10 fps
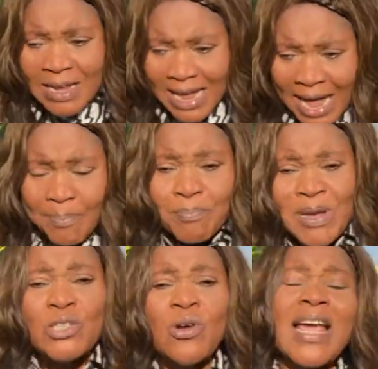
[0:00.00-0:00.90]
help me
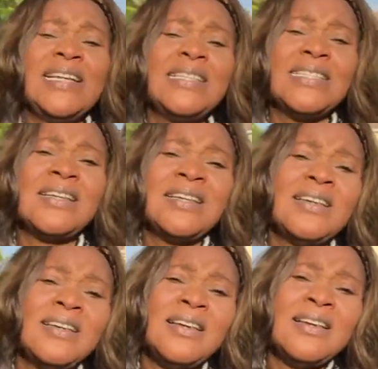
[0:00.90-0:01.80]
to get this.
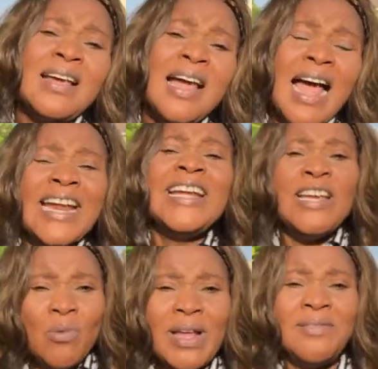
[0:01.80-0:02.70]
And he
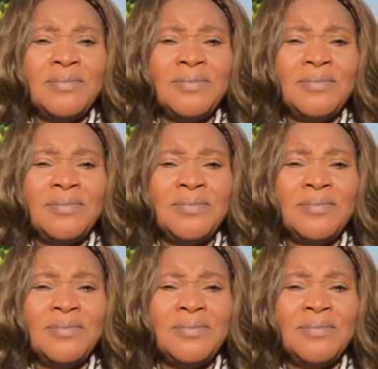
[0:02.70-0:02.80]
will.